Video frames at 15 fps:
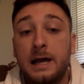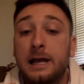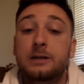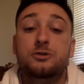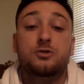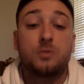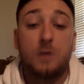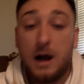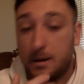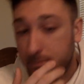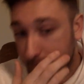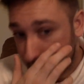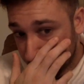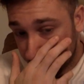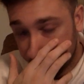Andrew
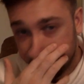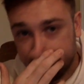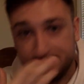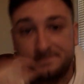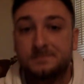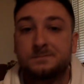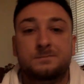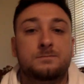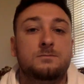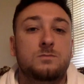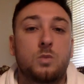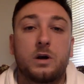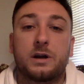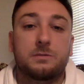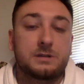Robertson,
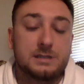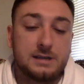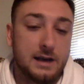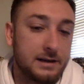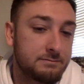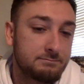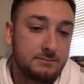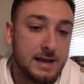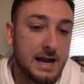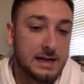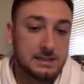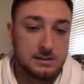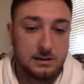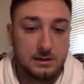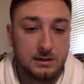what can we say?
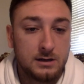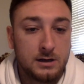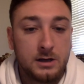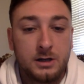Excellent.